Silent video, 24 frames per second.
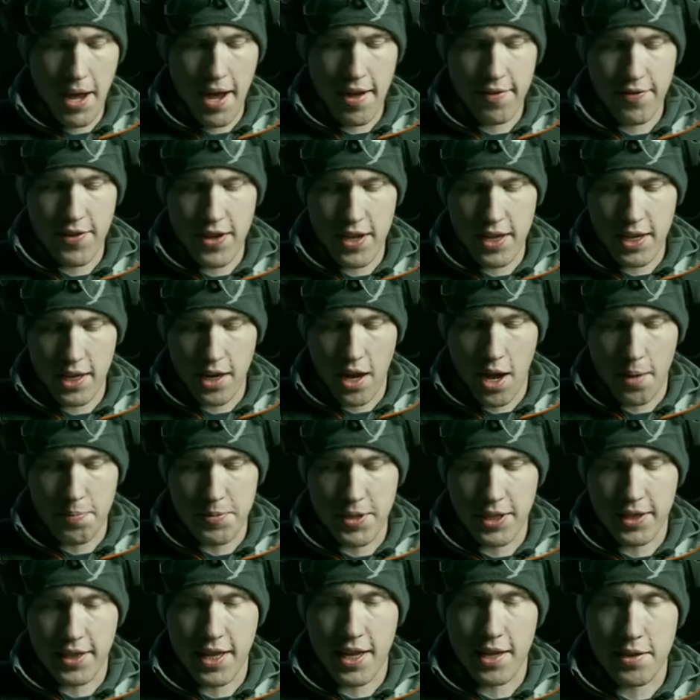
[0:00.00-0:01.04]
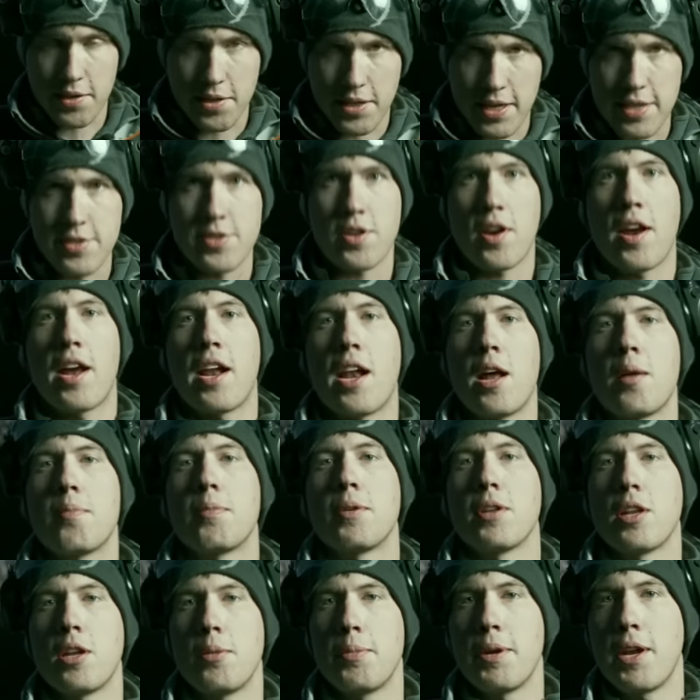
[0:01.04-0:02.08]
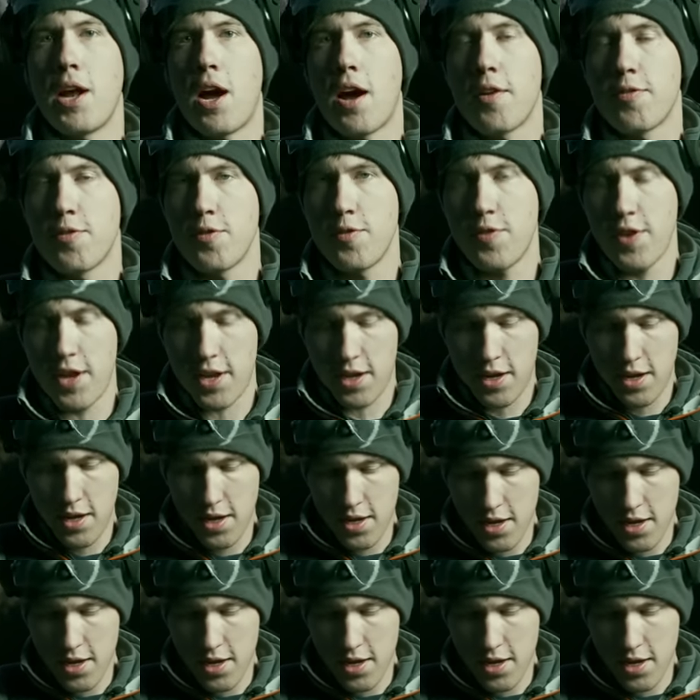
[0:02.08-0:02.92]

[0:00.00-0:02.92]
having an optic that gets your head up a little bit off of it